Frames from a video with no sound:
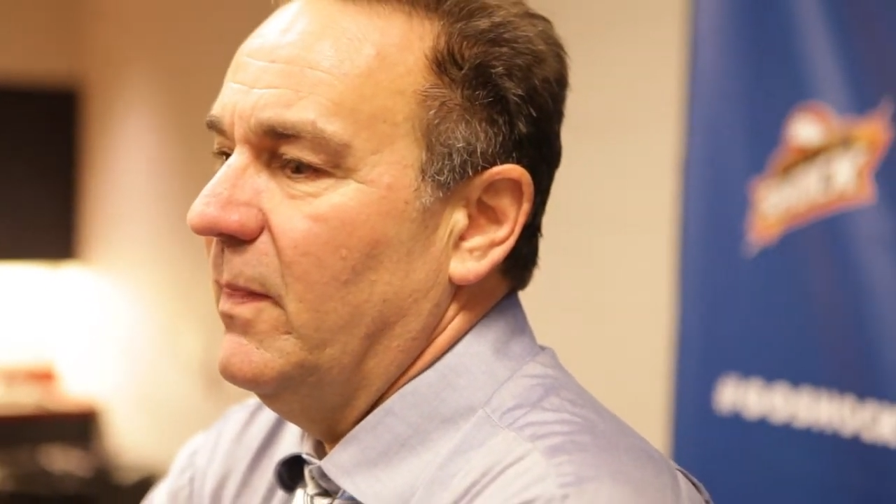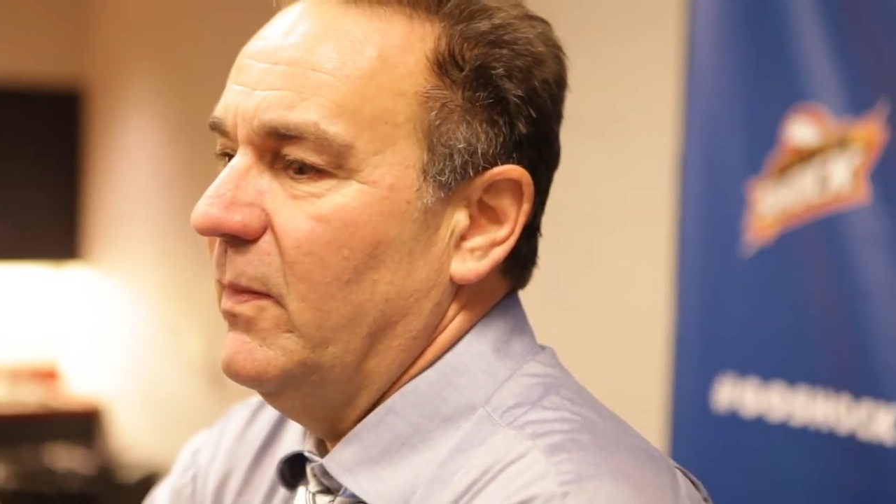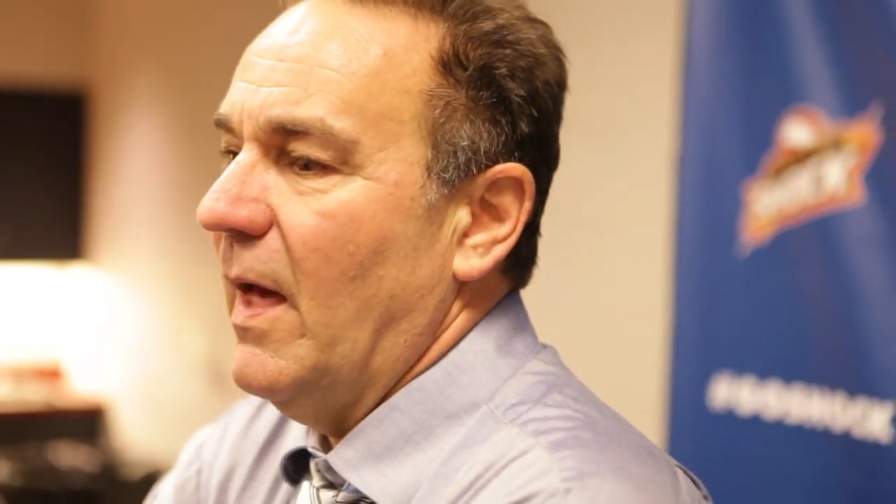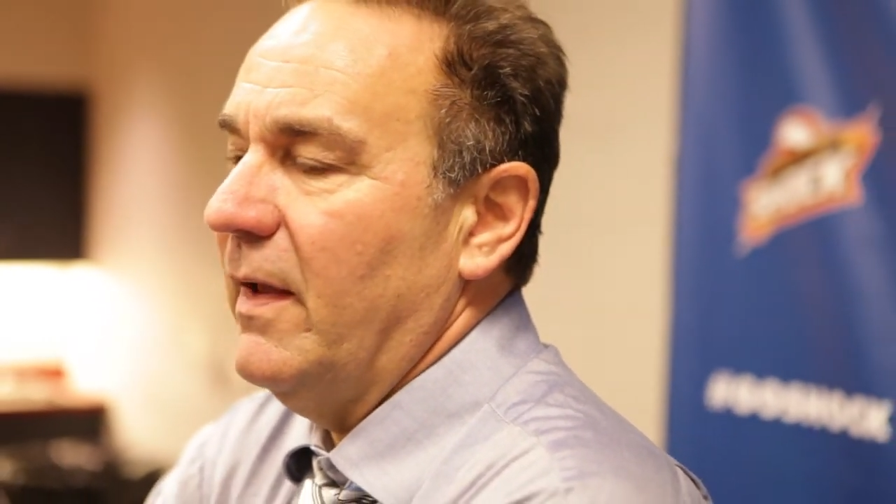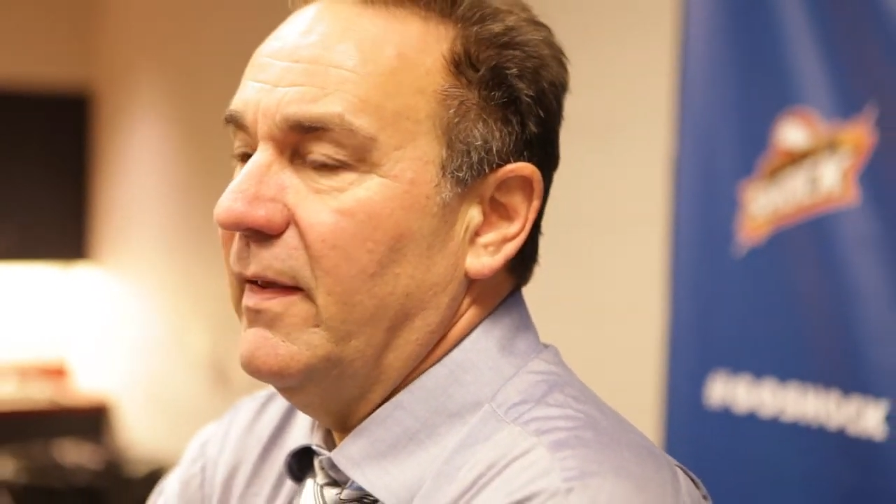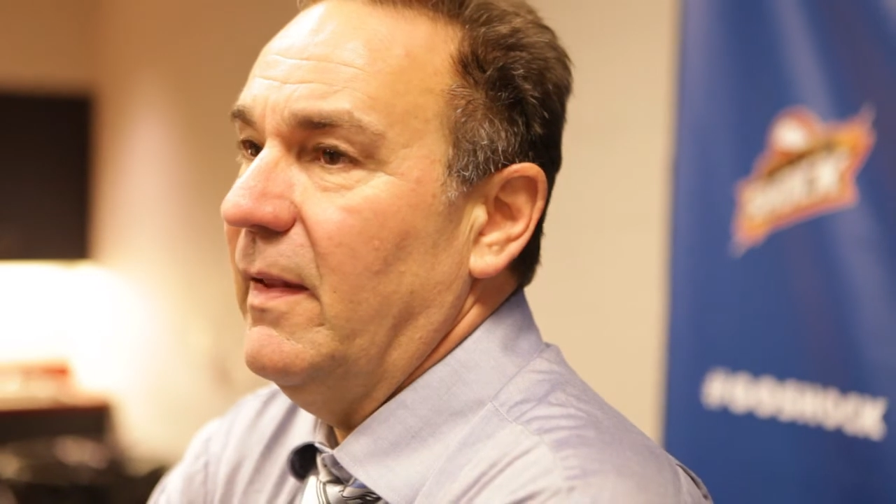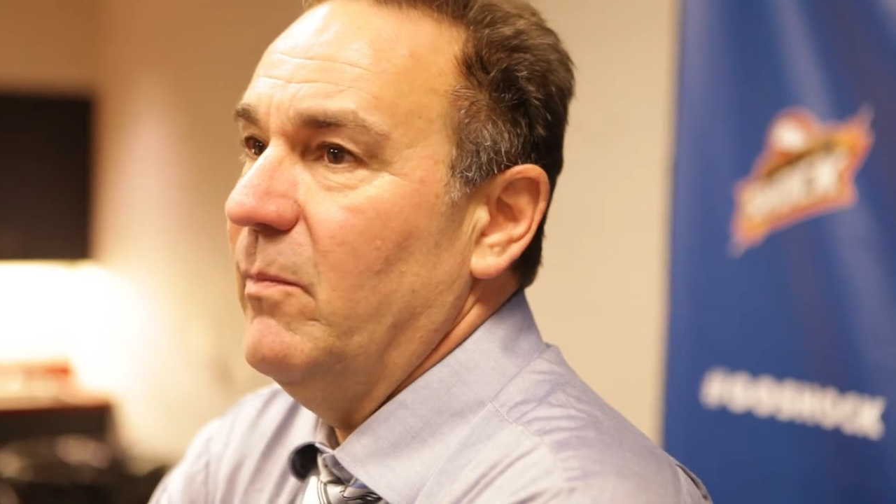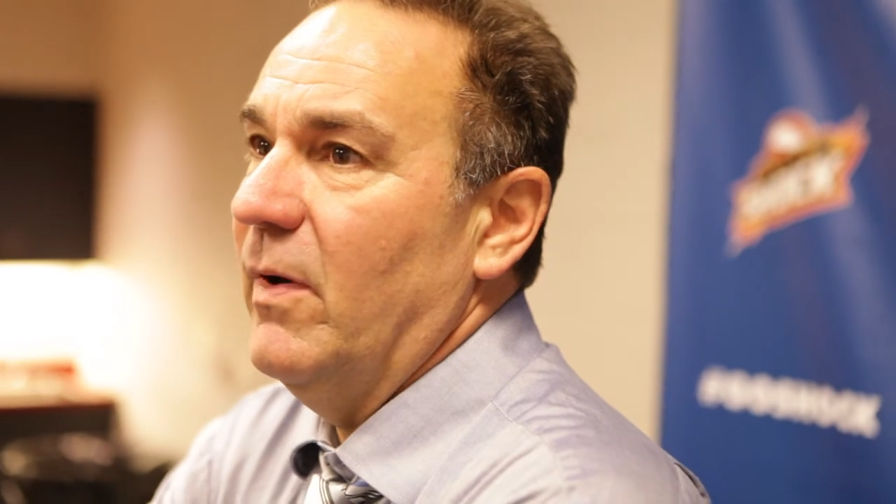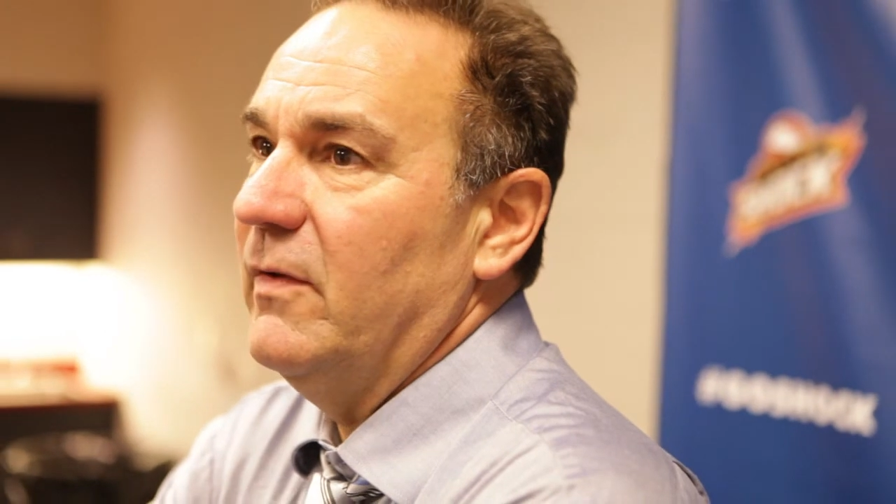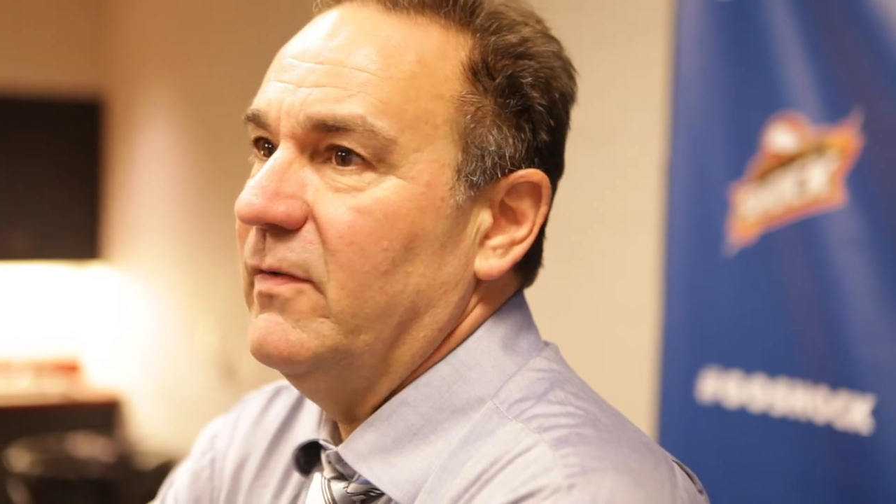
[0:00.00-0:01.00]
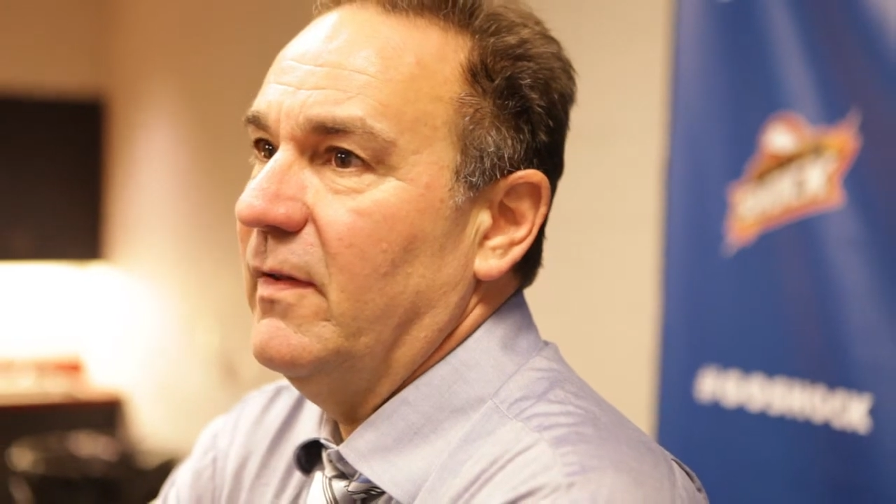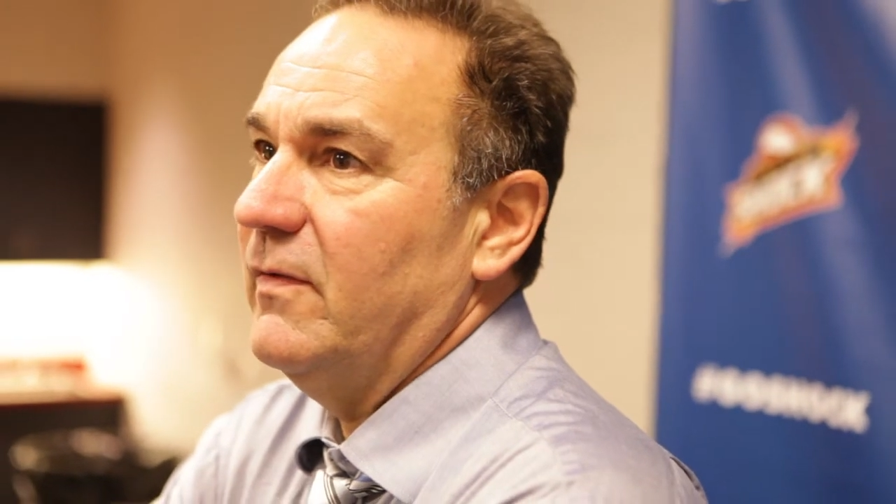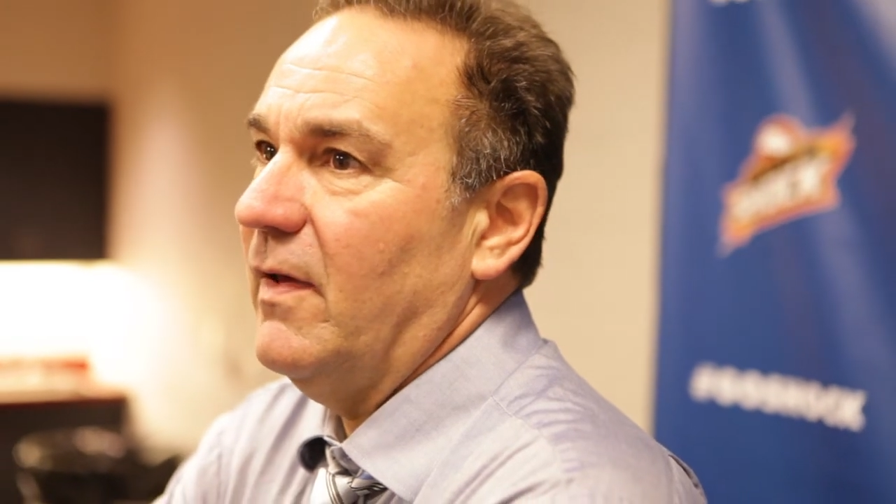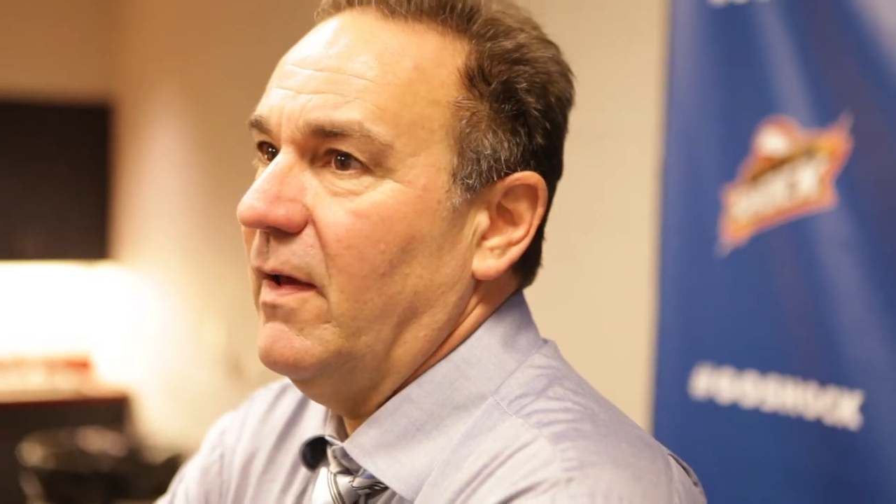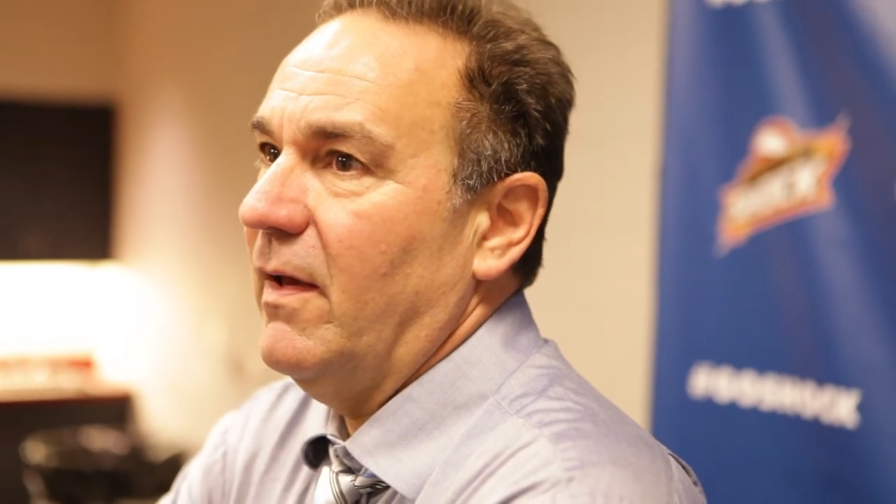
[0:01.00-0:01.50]
not getting much
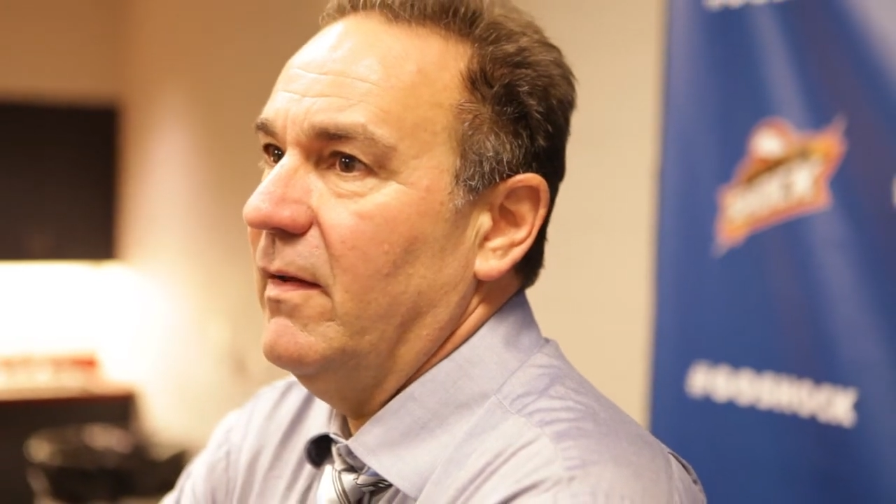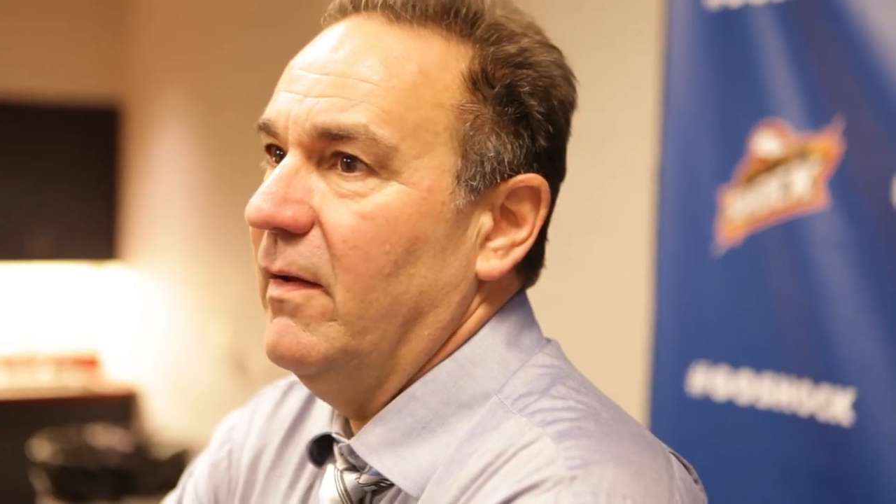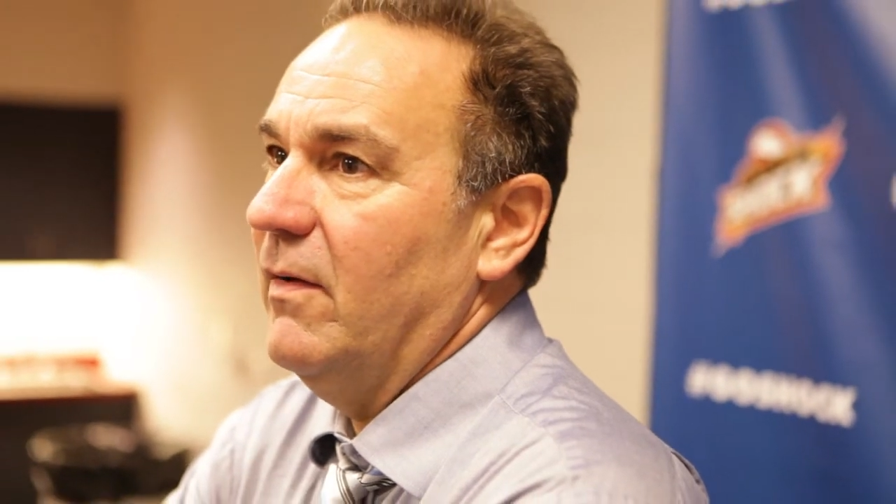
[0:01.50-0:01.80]
inside,